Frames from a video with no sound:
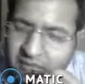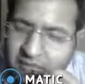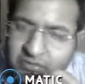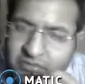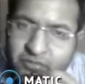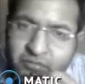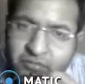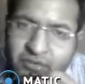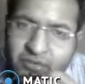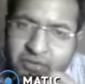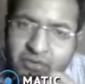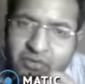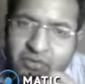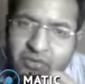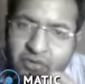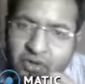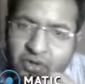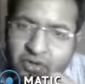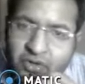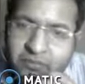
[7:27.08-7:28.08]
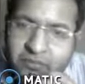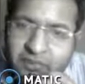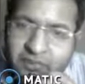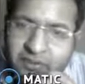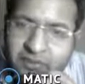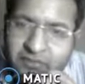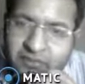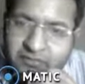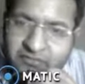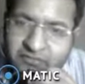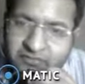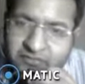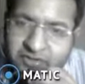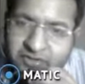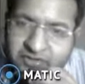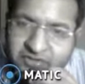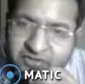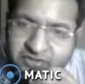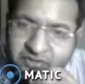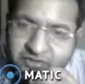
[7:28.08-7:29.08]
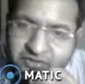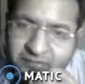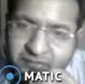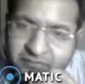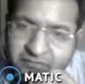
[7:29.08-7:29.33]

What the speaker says: superior orbital fissure